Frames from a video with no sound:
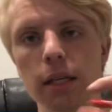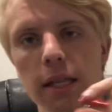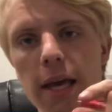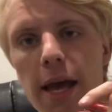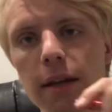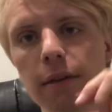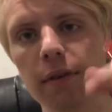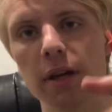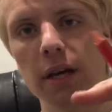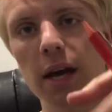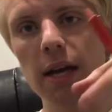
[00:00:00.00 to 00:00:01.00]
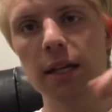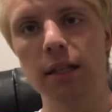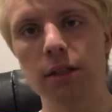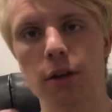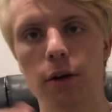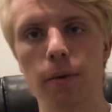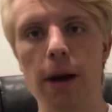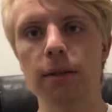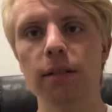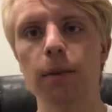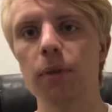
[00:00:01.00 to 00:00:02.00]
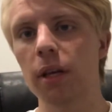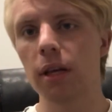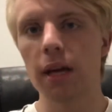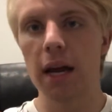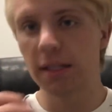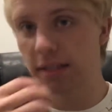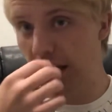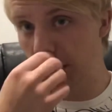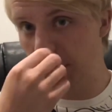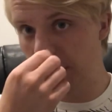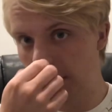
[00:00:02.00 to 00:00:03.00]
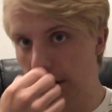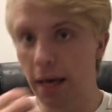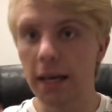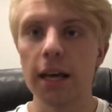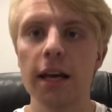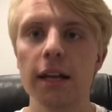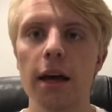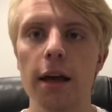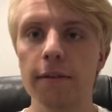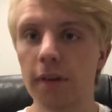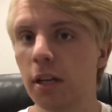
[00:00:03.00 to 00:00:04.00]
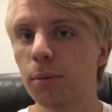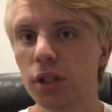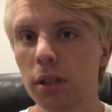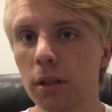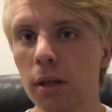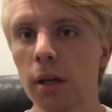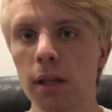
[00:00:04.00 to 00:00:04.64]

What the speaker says: the end of it kind of can turn around something and kind of take it with it, like in a vending machine,